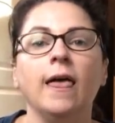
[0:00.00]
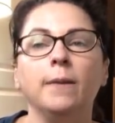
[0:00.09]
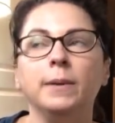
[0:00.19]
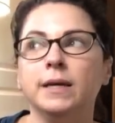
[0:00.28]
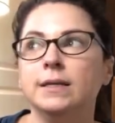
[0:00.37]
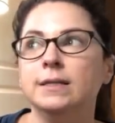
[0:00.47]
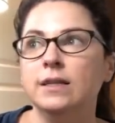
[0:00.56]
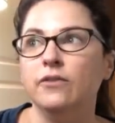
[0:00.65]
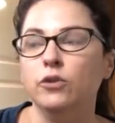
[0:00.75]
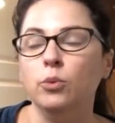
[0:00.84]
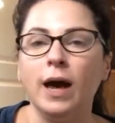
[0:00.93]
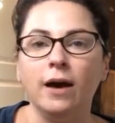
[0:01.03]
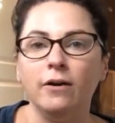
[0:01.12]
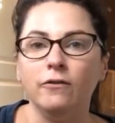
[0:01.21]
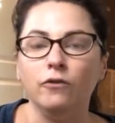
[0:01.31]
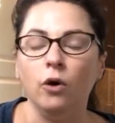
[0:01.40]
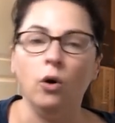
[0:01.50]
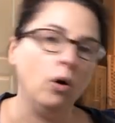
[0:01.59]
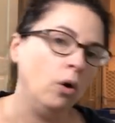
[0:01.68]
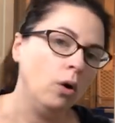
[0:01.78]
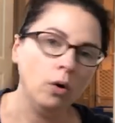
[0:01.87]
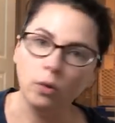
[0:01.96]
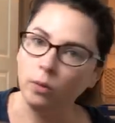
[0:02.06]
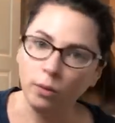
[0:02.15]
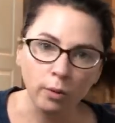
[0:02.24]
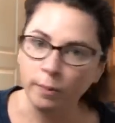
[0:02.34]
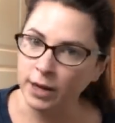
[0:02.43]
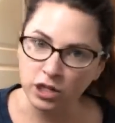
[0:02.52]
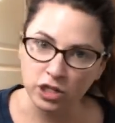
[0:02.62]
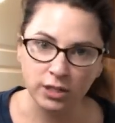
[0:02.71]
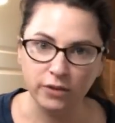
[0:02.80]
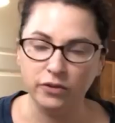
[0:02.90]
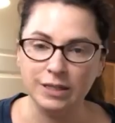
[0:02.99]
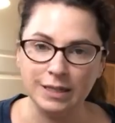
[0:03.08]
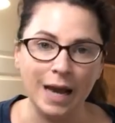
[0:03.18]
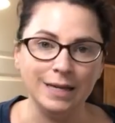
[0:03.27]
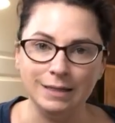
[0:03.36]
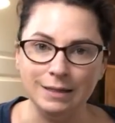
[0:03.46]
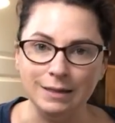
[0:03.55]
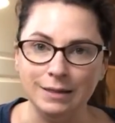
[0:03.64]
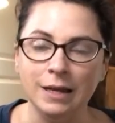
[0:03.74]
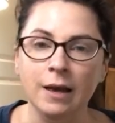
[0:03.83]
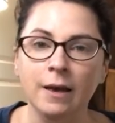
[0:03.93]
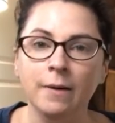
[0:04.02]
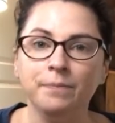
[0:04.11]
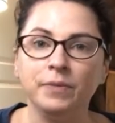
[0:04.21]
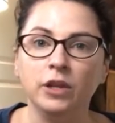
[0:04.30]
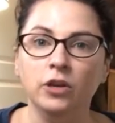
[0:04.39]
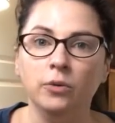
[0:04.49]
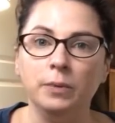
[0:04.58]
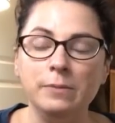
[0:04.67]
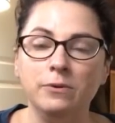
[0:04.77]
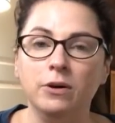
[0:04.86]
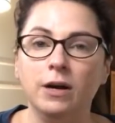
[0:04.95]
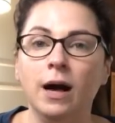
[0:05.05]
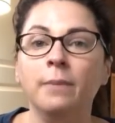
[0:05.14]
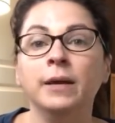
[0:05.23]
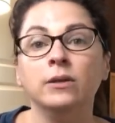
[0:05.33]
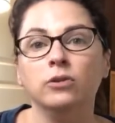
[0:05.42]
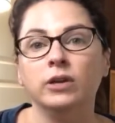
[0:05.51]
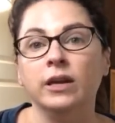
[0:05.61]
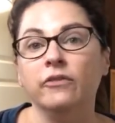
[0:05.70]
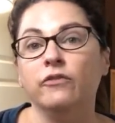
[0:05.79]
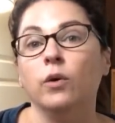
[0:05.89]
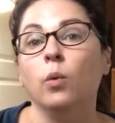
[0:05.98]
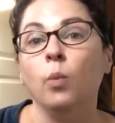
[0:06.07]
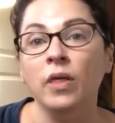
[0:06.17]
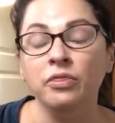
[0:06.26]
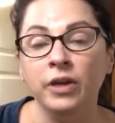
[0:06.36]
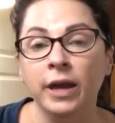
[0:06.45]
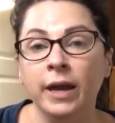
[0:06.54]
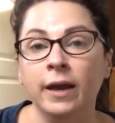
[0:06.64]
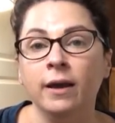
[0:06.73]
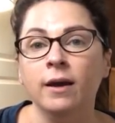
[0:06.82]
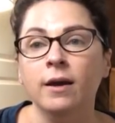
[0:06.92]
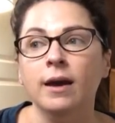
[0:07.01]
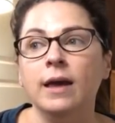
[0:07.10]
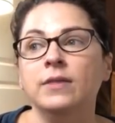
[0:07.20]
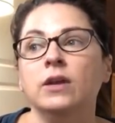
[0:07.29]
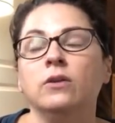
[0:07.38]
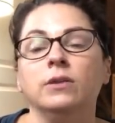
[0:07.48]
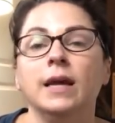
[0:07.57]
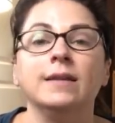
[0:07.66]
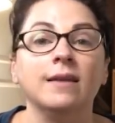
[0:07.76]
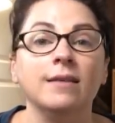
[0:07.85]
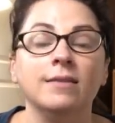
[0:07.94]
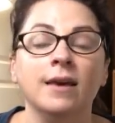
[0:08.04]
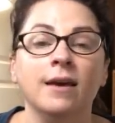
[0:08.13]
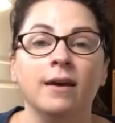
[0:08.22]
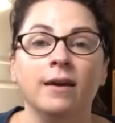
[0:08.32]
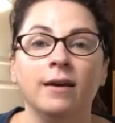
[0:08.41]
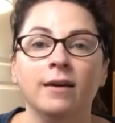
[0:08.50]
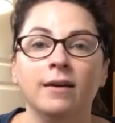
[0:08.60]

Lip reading: Because if you have a whole bunch of different sizes, you know, people coming looking for one thing and they don't like that thing